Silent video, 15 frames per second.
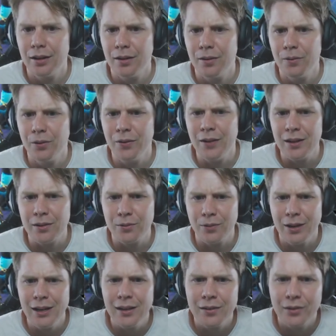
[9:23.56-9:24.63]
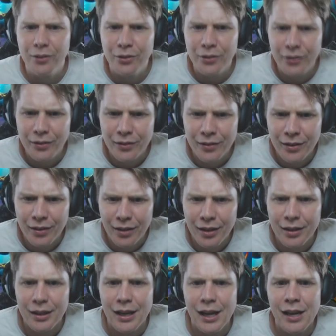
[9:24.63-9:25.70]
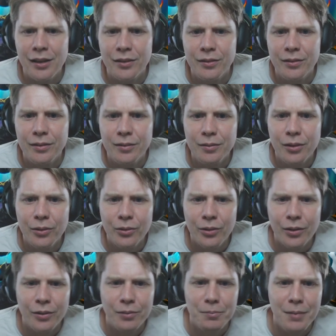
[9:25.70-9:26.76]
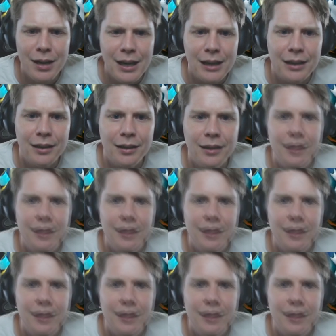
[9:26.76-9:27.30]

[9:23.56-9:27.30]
Was that 3 exclusions? No, yeah. Goodness me.